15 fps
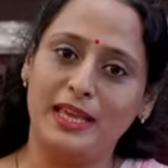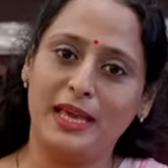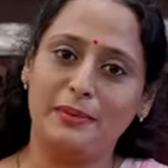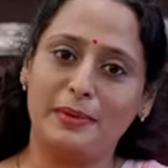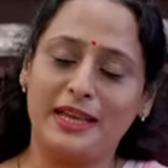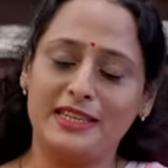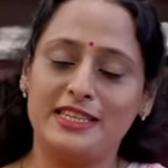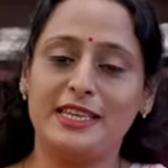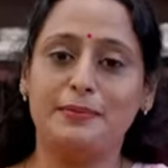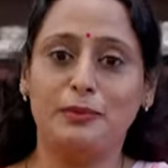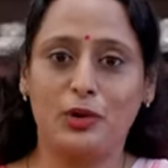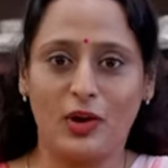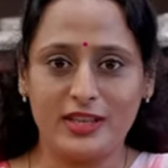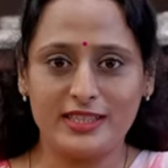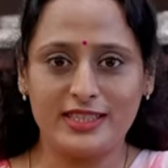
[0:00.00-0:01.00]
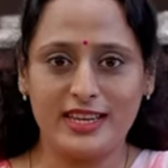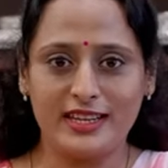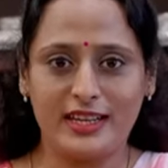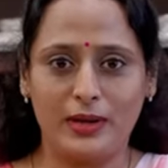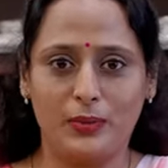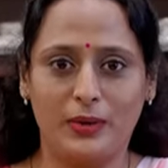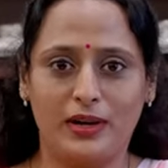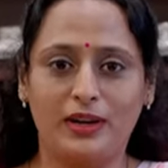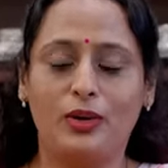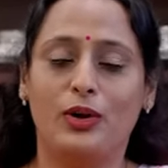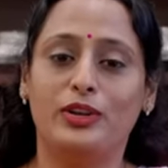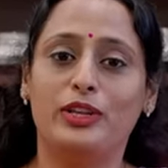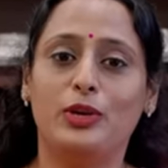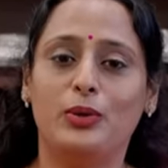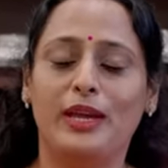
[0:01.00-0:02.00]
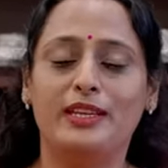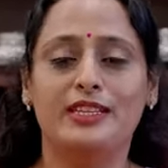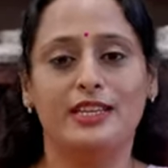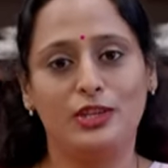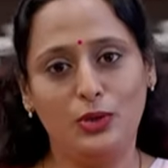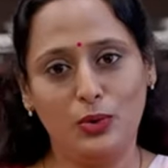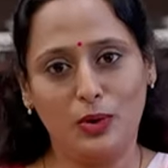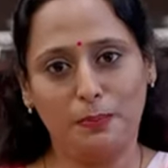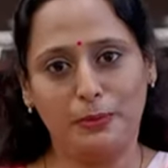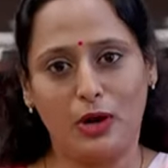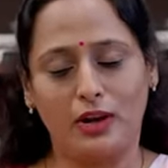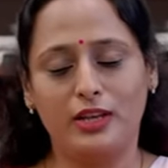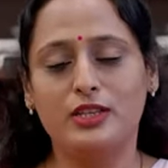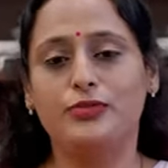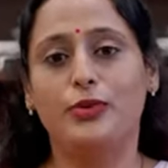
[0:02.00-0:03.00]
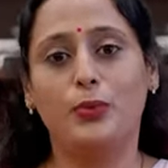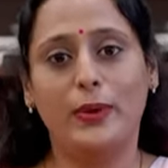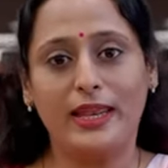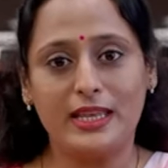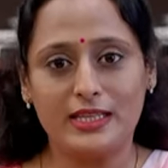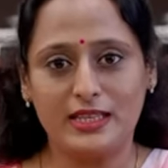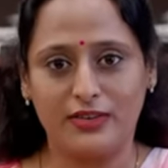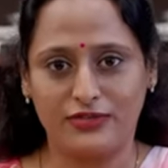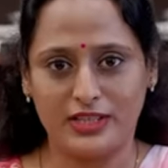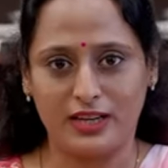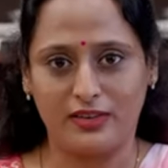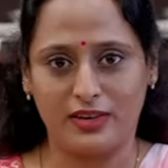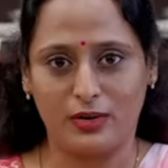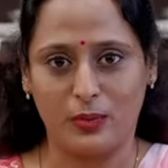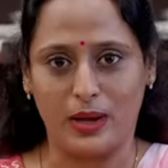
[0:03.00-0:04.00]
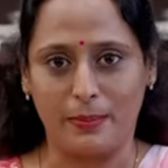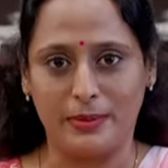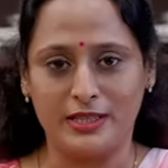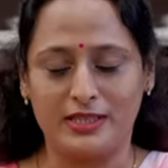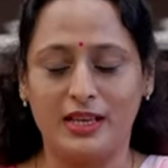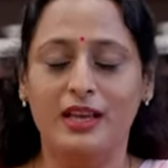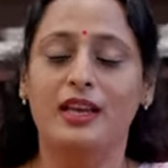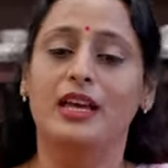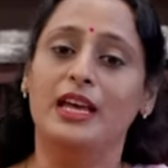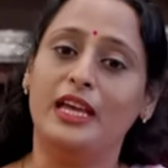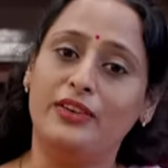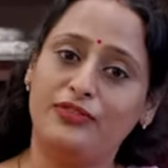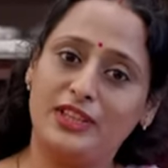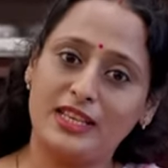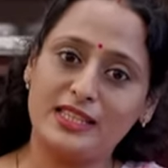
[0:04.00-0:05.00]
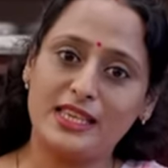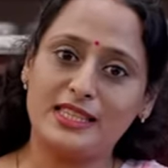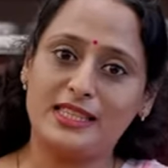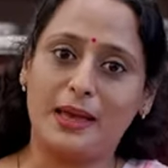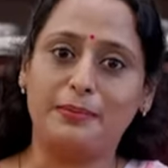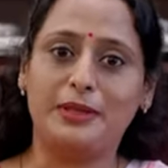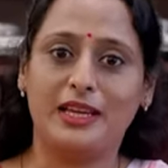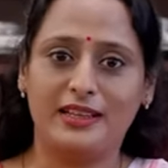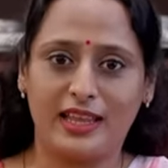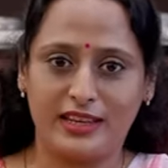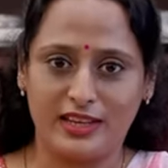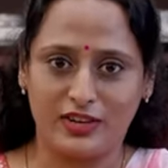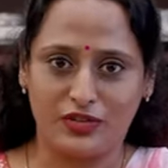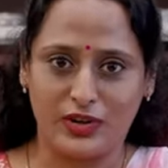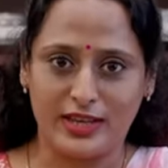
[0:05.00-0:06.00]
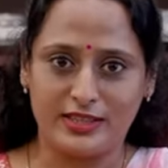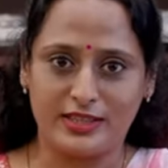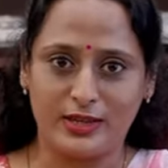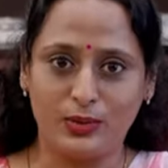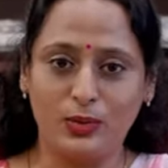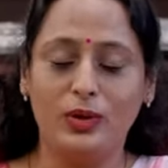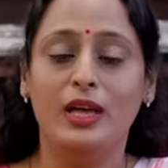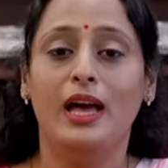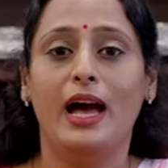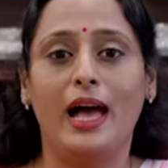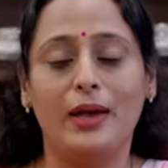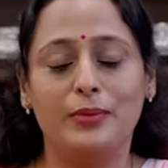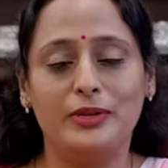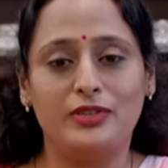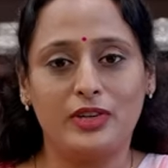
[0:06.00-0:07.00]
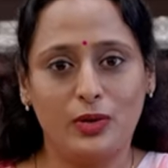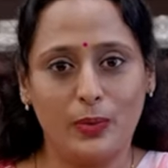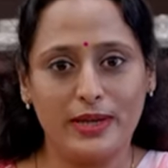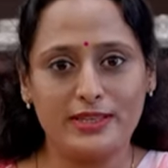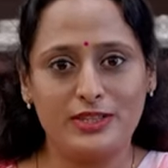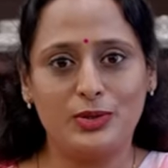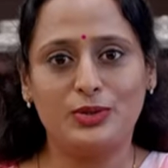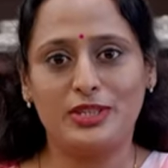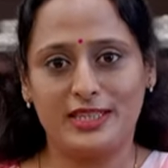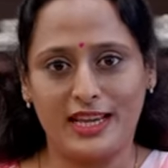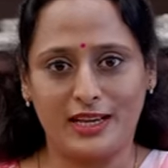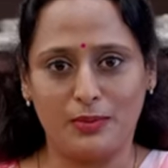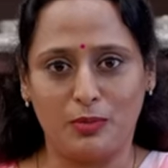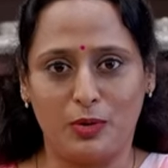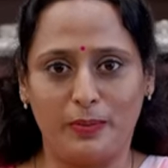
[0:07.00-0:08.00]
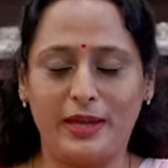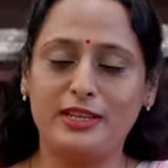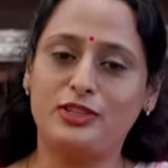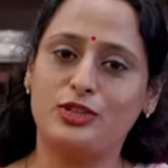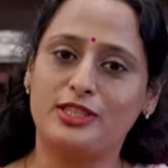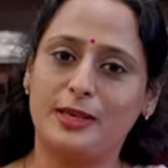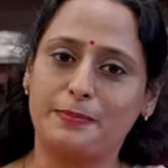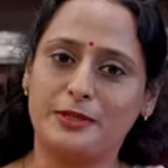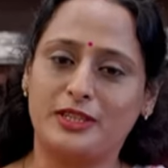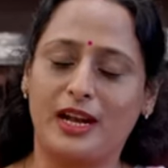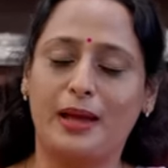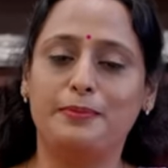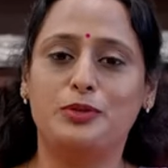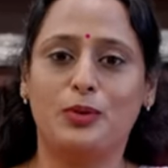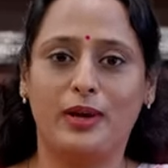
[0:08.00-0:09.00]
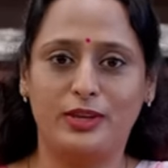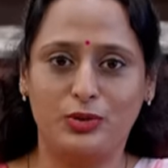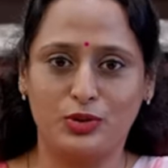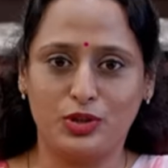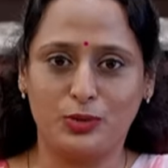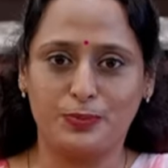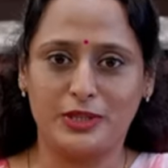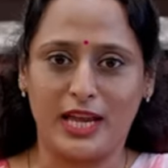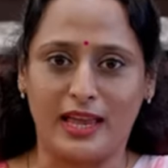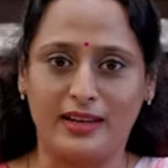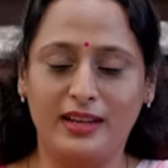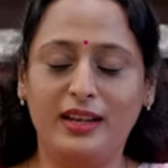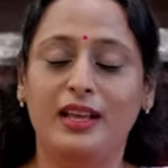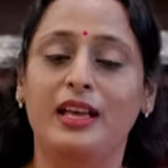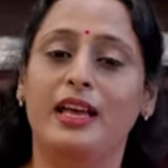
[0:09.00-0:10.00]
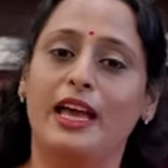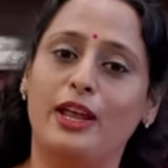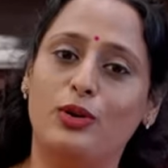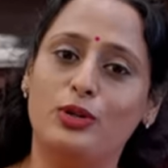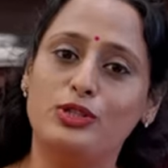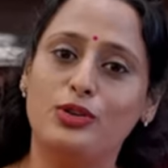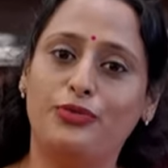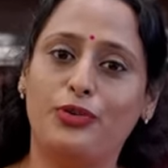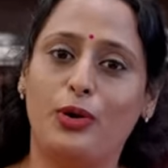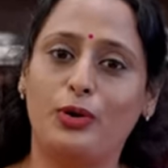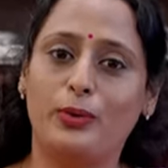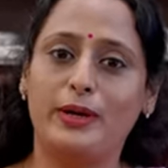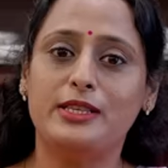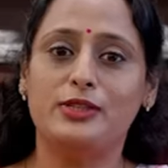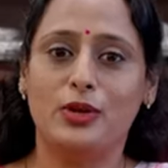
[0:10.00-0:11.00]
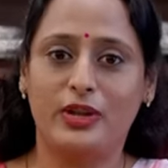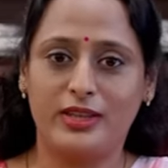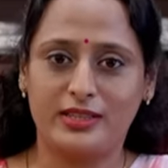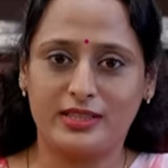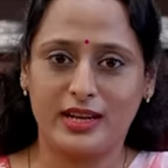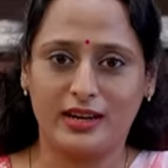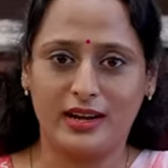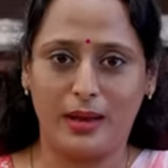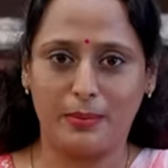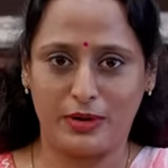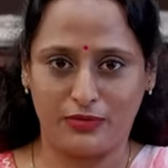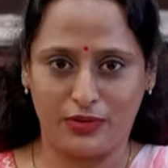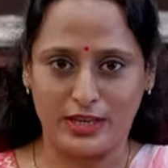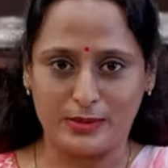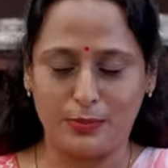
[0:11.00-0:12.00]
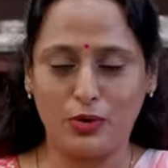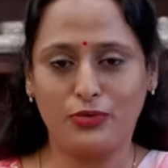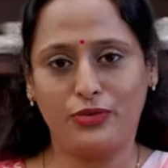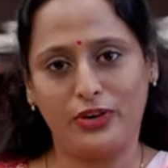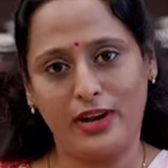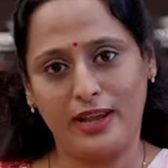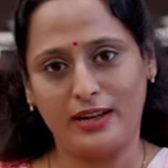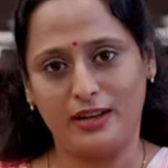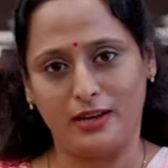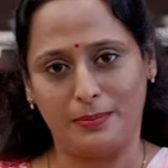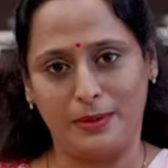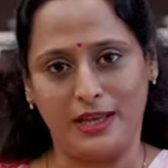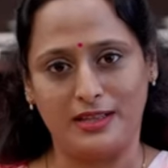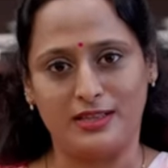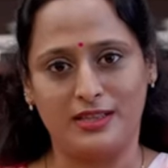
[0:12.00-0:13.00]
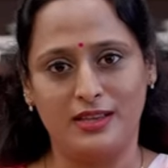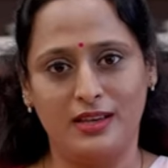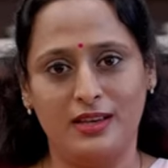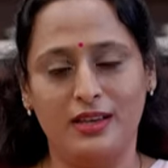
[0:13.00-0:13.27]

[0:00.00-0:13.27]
me and my team constantly work on curating newer products for various gifting requirements. If this is something that interests you, I would request you to take a moment to subscribe to our YouTube channel and also follow us on Instagram and Facebook for regular updates.